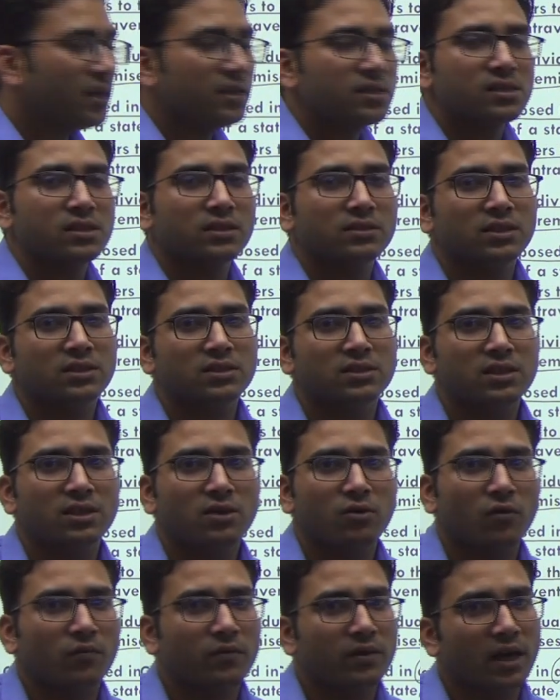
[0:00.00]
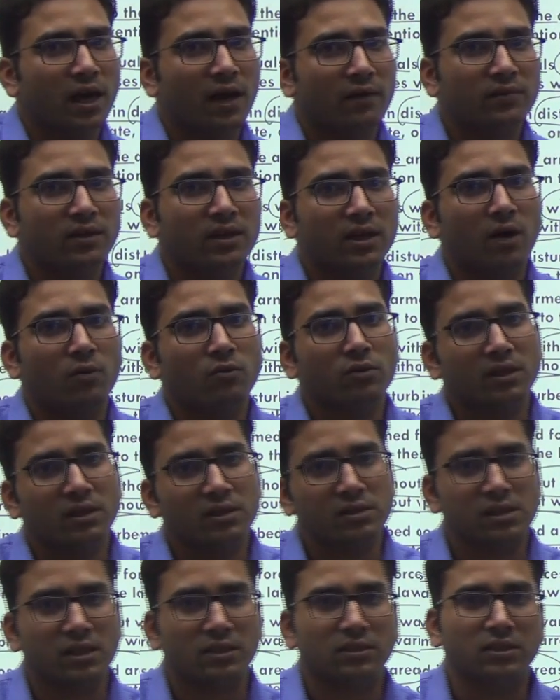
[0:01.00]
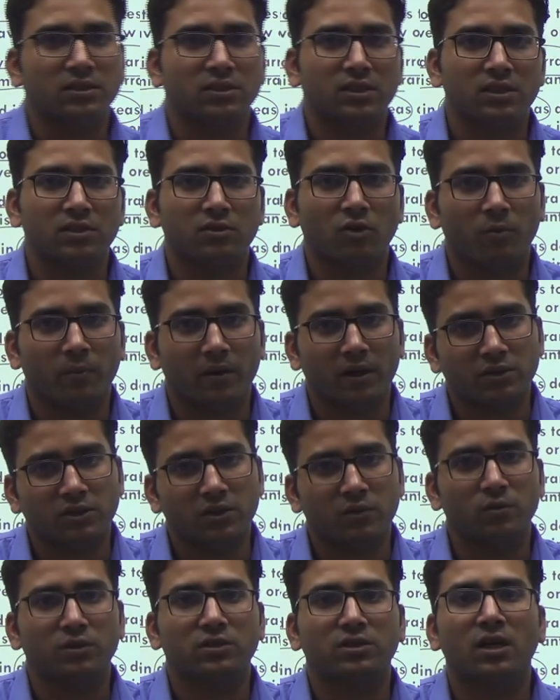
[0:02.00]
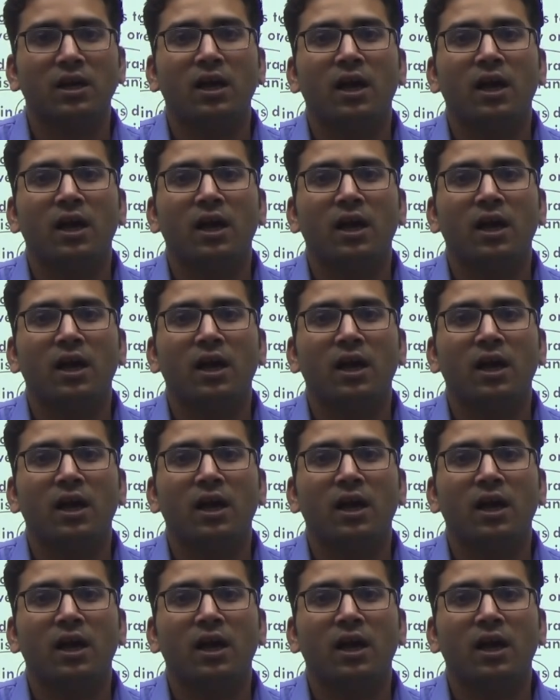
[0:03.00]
insurgency or we have the counter-insurgency operation, which,